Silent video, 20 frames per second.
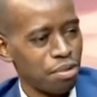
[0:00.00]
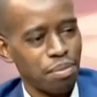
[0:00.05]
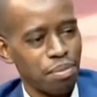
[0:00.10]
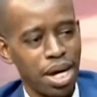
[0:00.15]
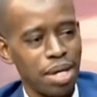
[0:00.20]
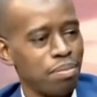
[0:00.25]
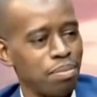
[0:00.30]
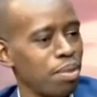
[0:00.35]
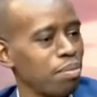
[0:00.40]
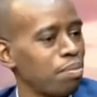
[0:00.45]
So you
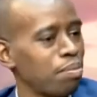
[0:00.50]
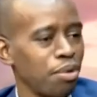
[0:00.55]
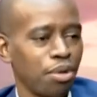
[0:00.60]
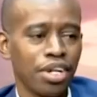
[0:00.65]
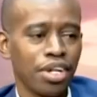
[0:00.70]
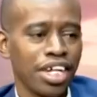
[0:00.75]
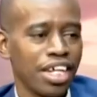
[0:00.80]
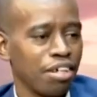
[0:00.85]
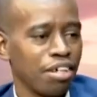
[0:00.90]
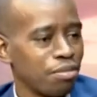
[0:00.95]
might be
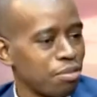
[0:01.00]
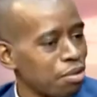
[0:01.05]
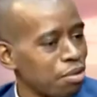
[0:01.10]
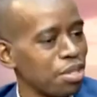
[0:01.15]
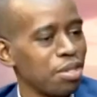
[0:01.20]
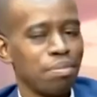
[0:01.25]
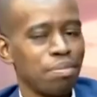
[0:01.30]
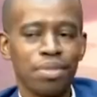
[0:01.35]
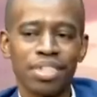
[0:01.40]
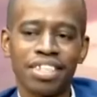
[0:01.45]
polling
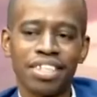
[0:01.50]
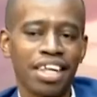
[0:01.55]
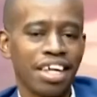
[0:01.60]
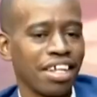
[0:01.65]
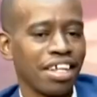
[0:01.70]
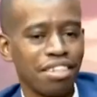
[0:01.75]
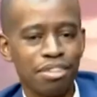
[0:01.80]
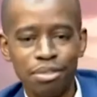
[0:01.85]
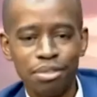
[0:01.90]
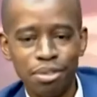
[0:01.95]

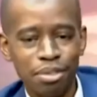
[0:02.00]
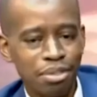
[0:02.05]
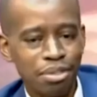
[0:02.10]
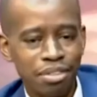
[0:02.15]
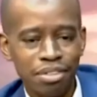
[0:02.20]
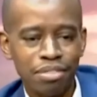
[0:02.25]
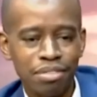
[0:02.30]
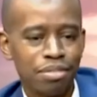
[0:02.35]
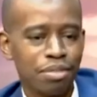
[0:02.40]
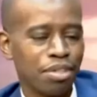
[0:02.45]
40%
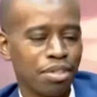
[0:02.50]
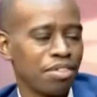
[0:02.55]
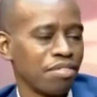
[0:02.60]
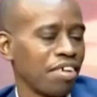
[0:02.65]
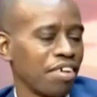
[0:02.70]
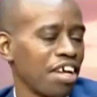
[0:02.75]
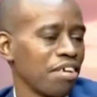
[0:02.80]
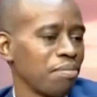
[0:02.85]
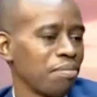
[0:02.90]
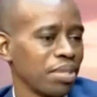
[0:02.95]
or
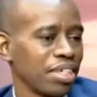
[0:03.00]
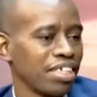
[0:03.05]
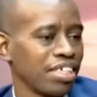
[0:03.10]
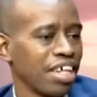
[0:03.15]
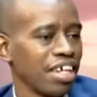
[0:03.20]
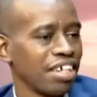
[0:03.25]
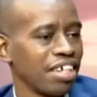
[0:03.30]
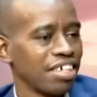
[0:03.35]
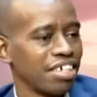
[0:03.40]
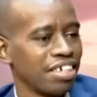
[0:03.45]

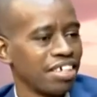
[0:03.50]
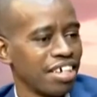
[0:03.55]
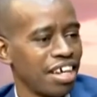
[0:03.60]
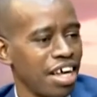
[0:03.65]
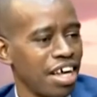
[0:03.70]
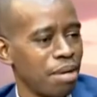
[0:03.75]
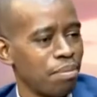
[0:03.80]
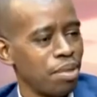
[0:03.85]
45%,